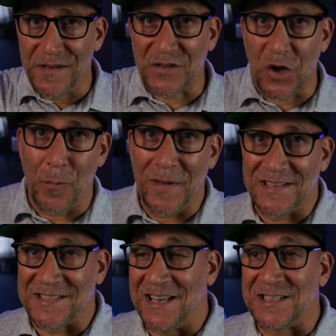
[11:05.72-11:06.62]
this all
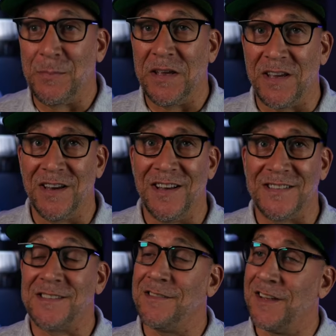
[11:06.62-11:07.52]
makes sense
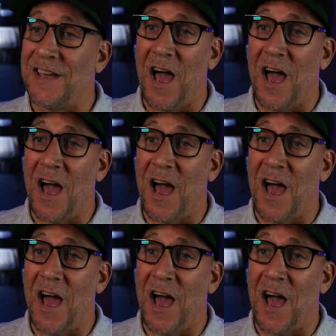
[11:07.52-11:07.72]
because, look,